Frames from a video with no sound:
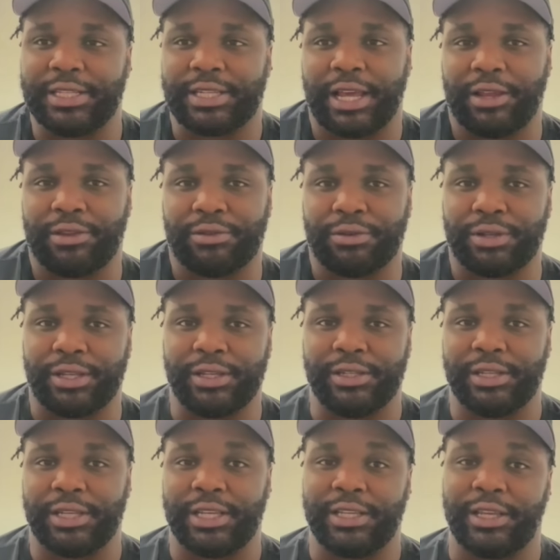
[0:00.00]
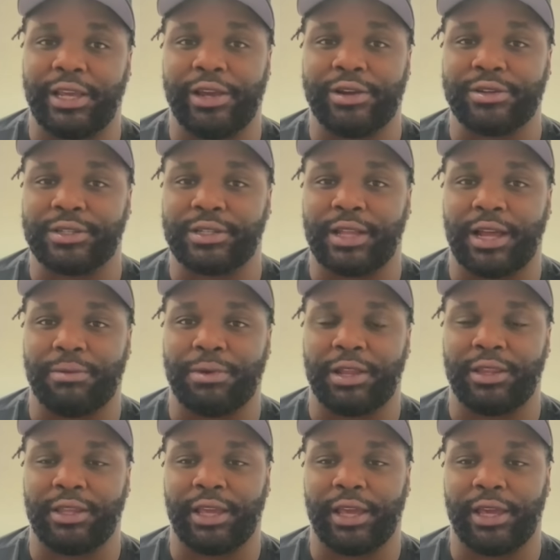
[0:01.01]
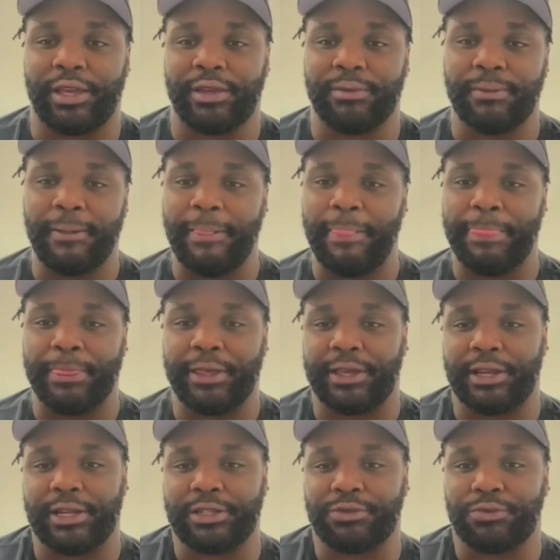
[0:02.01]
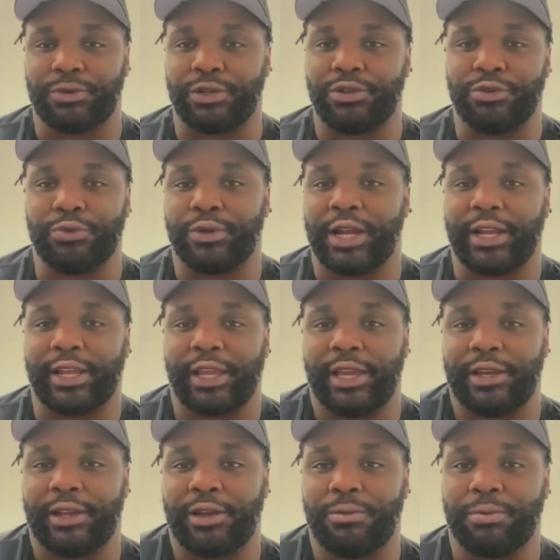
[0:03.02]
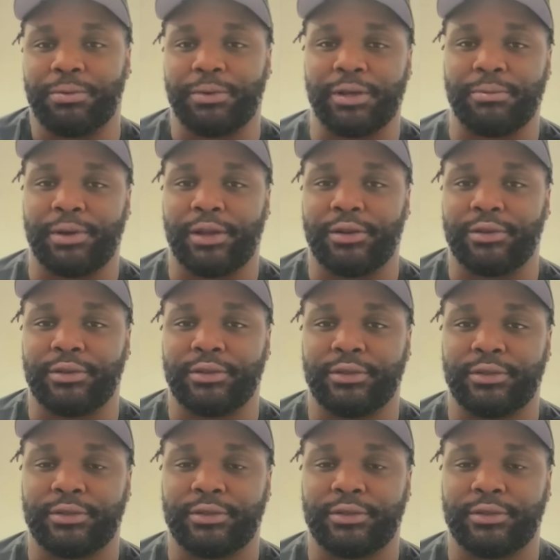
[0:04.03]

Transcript: gets after it, he, he cares a lot about the game. And I just want to do what I can to help him get better.